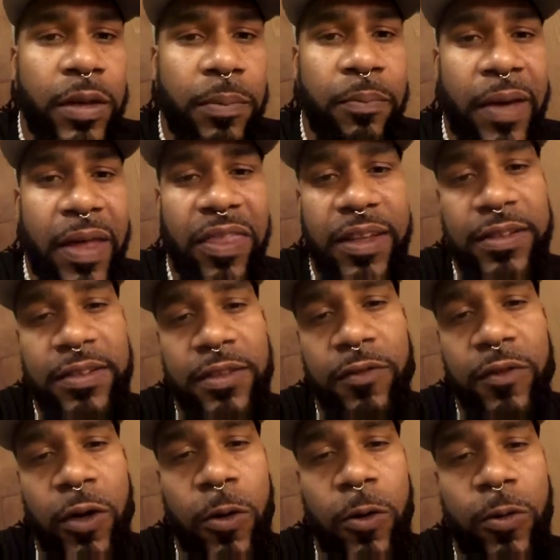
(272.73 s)
methods of
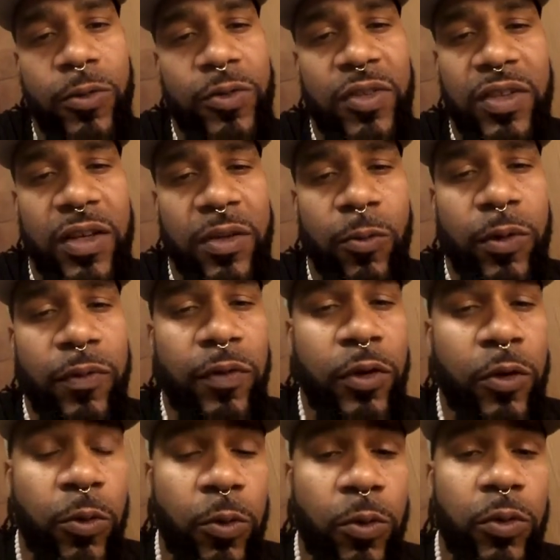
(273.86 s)
the old sitting with a
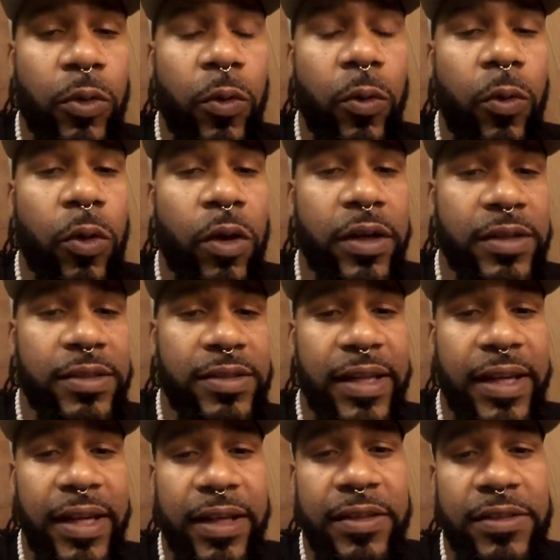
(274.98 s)
guru or a
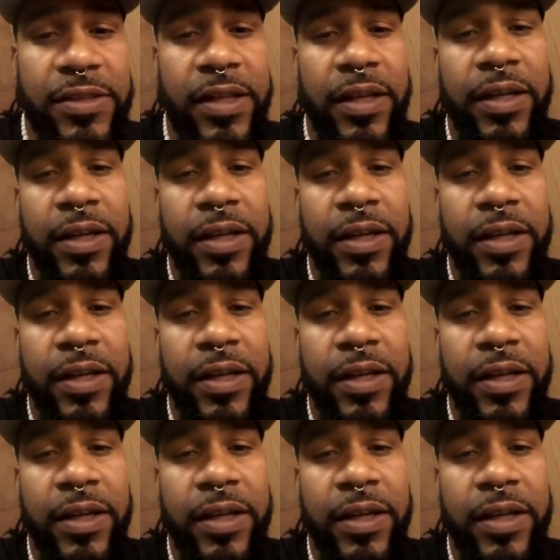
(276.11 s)
sage